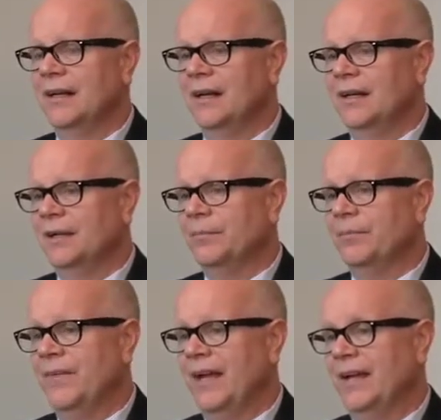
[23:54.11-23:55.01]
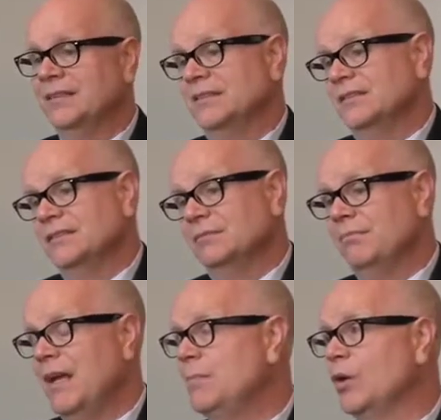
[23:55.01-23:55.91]

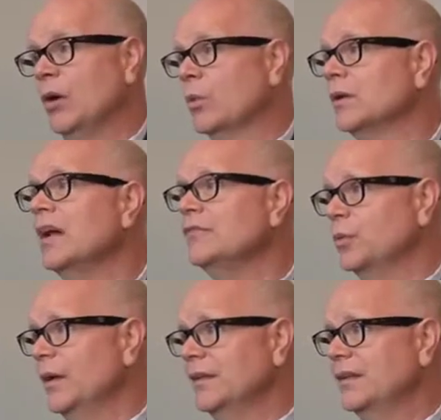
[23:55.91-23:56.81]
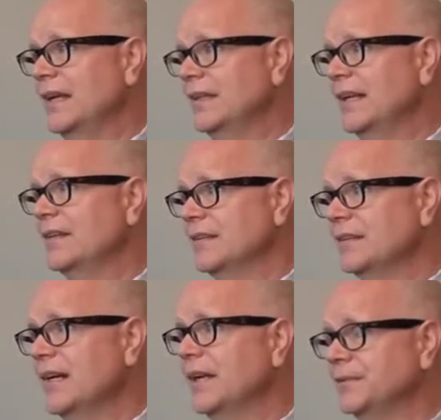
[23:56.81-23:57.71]
and maybe all we're left with at the end of the
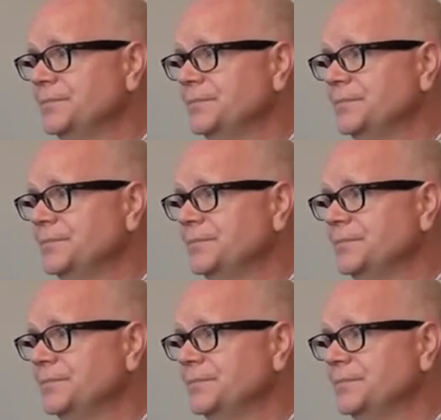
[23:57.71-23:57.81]
day.